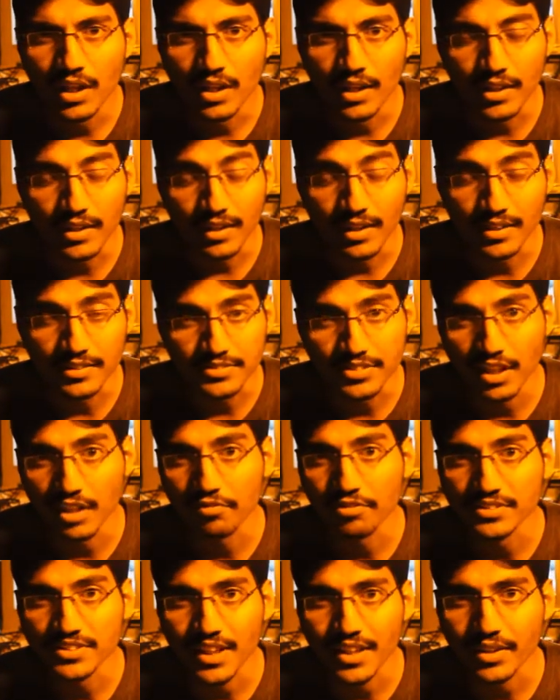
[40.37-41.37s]
It
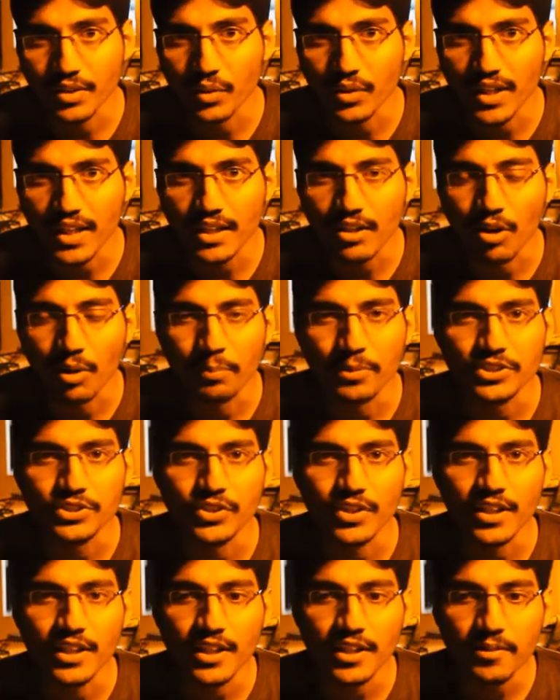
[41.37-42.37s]
itself is an unique
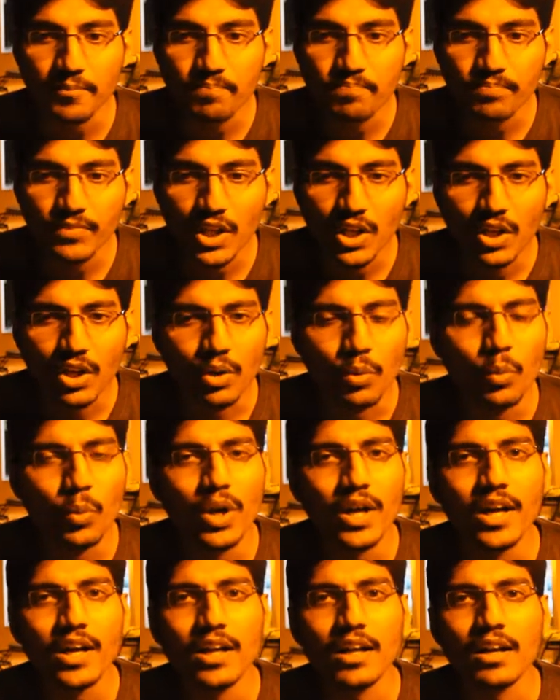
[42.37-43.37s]
opportunity
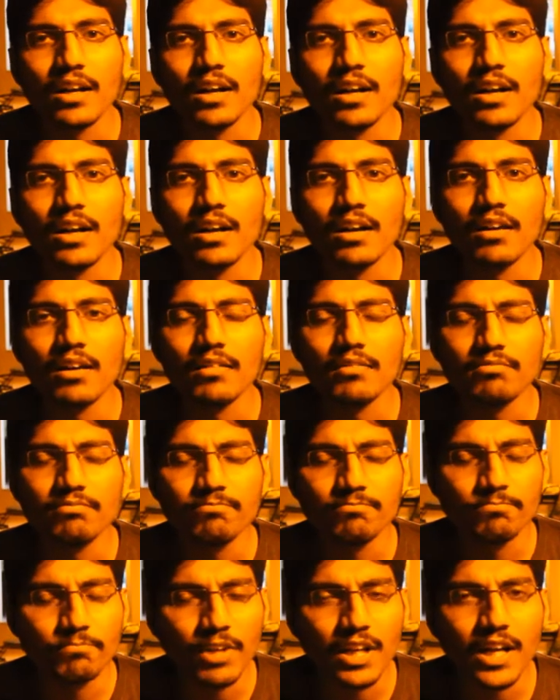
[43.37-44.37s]
where uh,
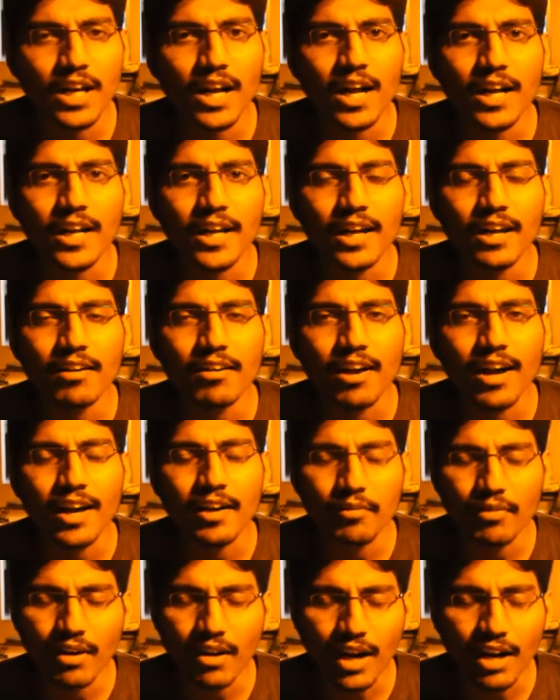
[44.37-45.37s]
where I,
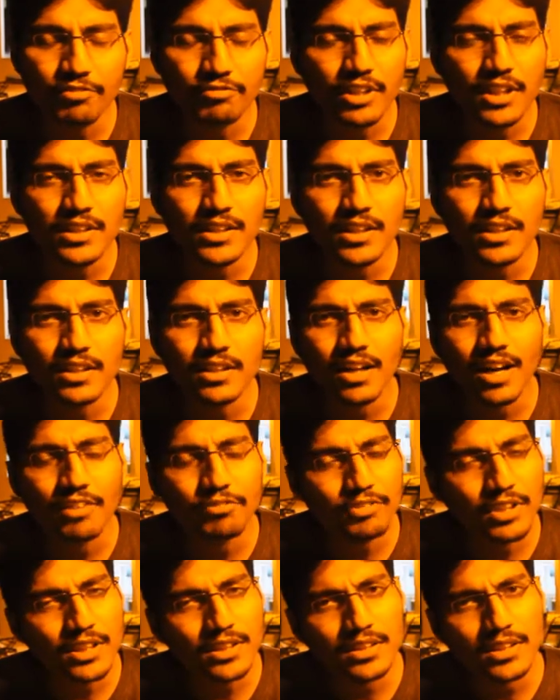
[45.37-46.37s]
I, after the
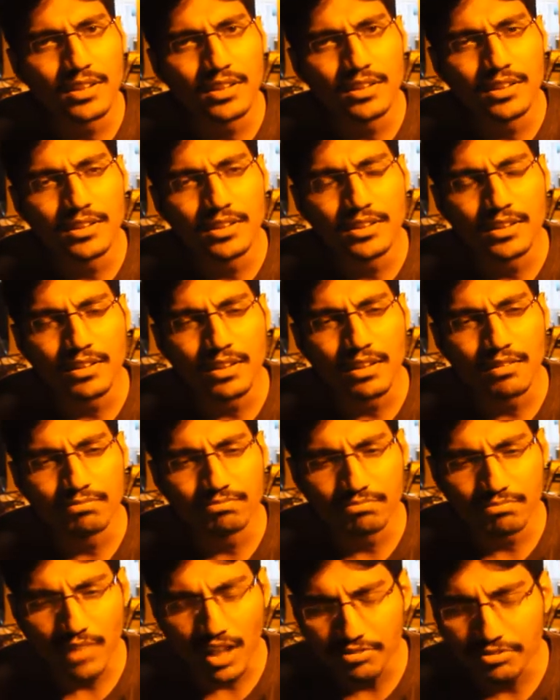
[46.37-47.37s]
after the
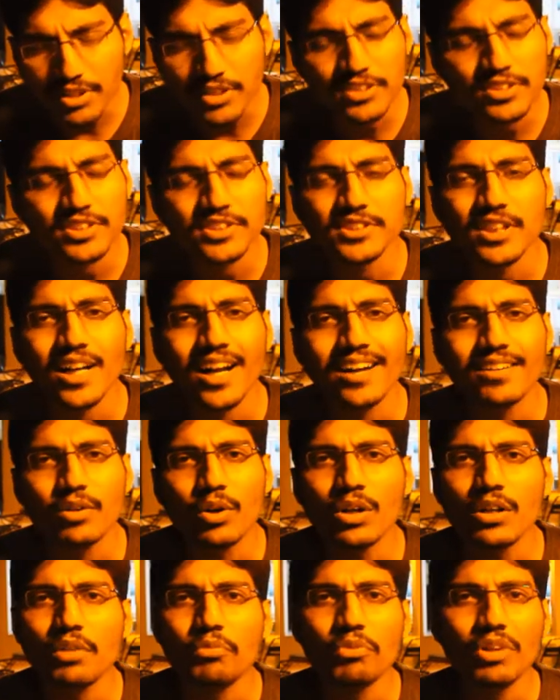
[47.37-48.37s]
after the session I had
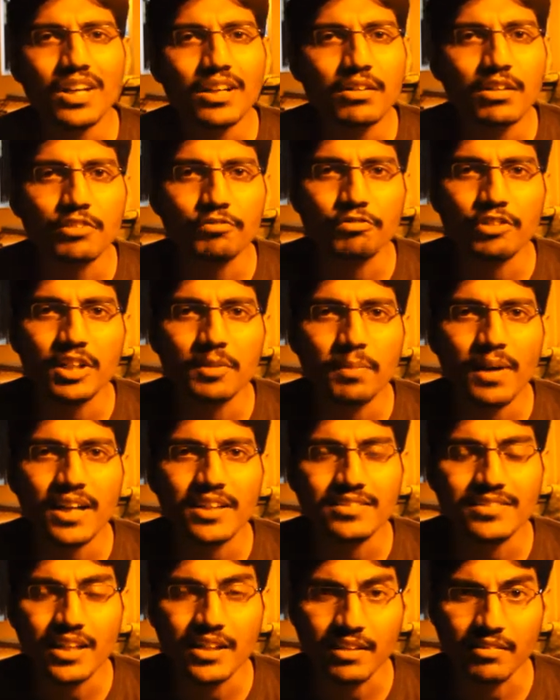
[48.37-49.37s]
got a very good
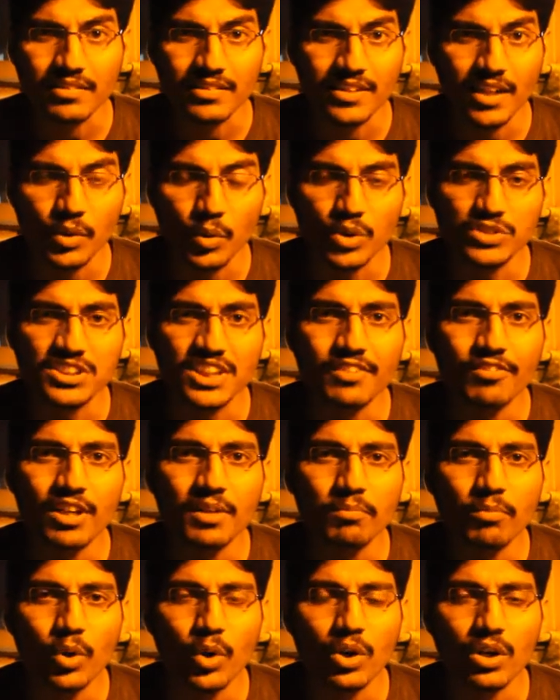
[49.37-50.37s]
feedback that that was
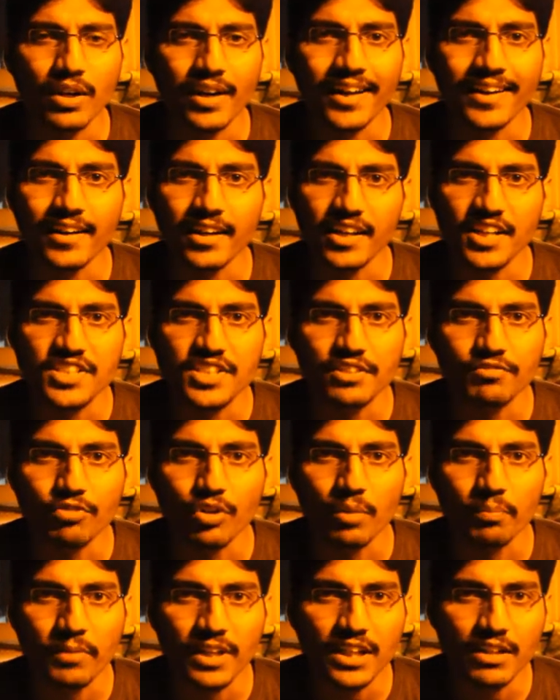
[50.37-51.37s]
even more encouraging
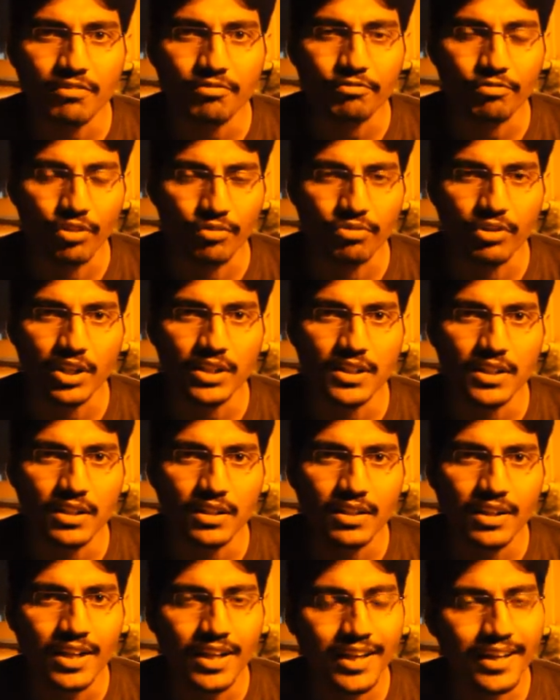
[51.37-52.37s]
for me for
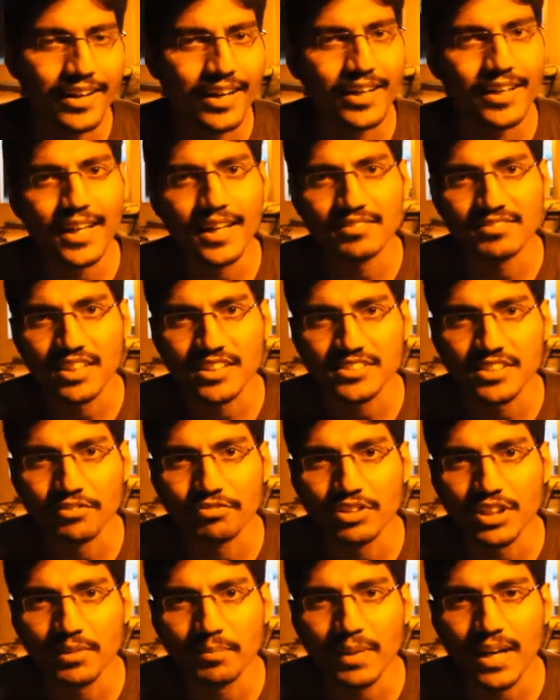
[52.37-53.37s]
further getting such a
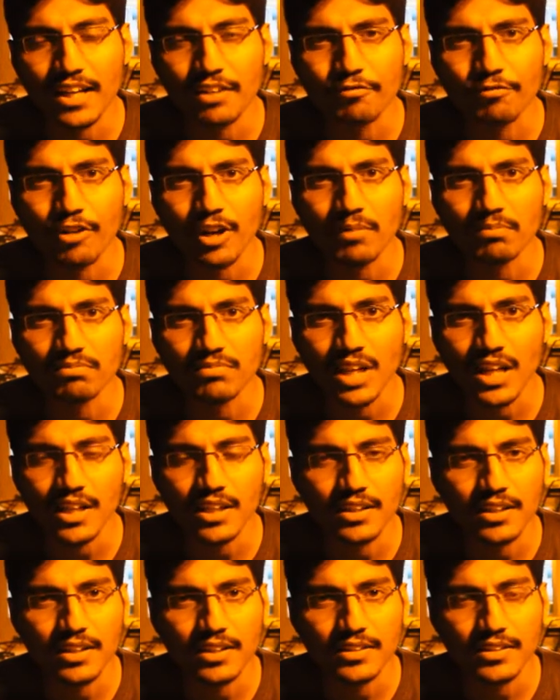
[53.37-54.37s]
feedback from none
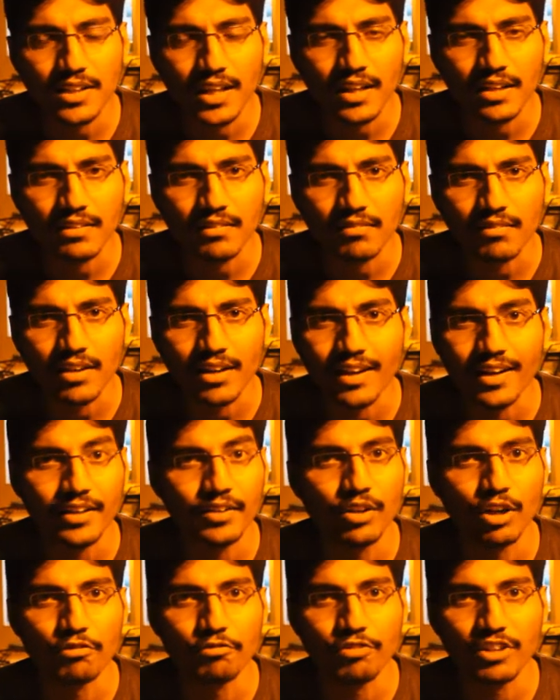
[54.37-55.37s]
other than
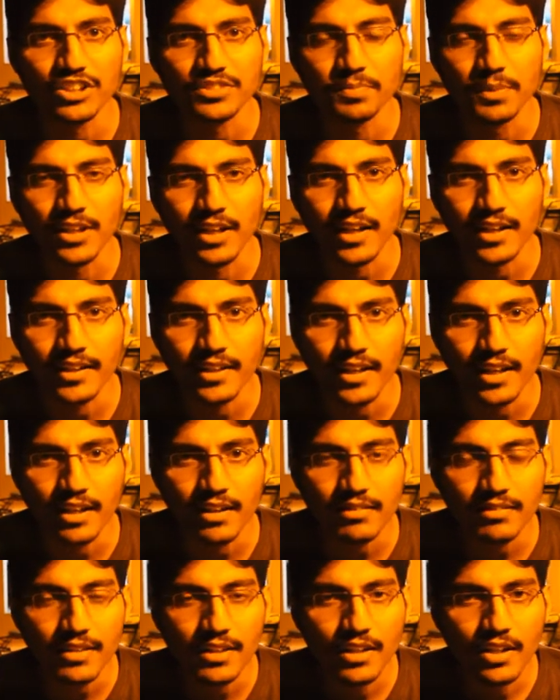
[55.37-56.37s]
head of Facebook
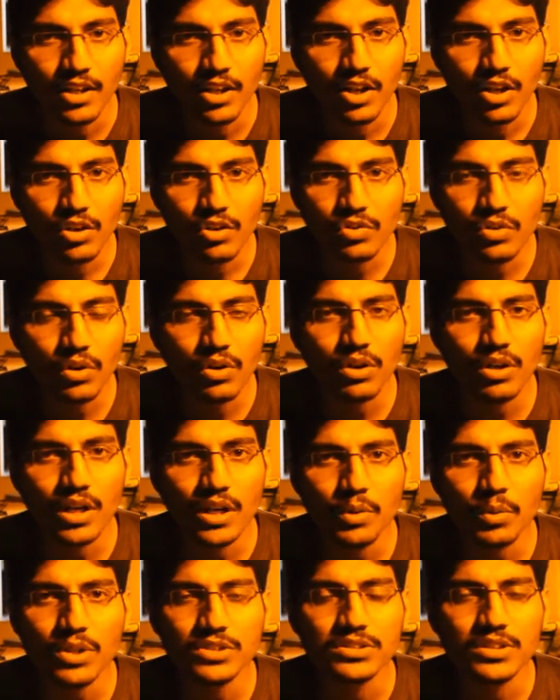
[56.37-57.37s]
India. So
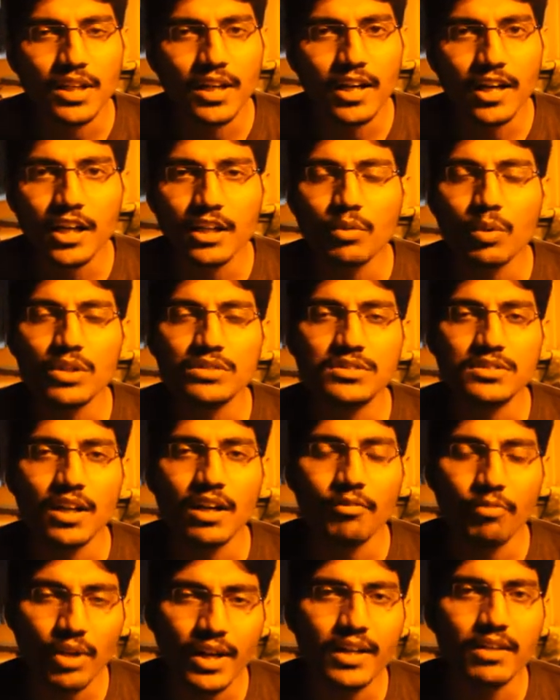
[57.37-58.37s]
it was it was
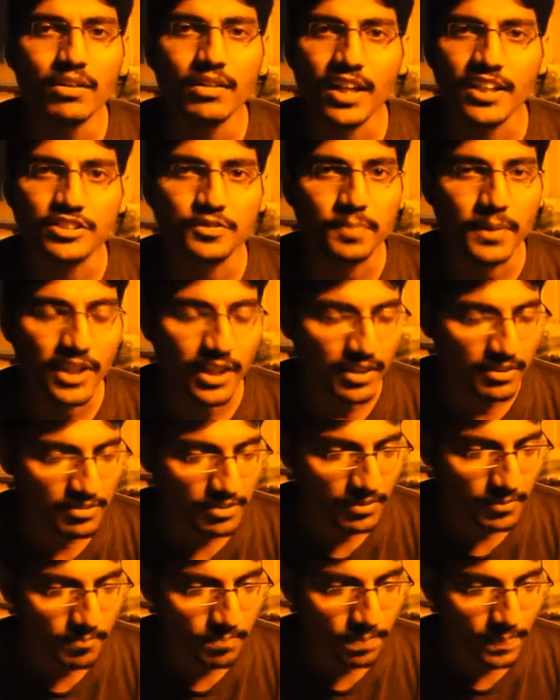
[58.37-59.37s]
a very good experience.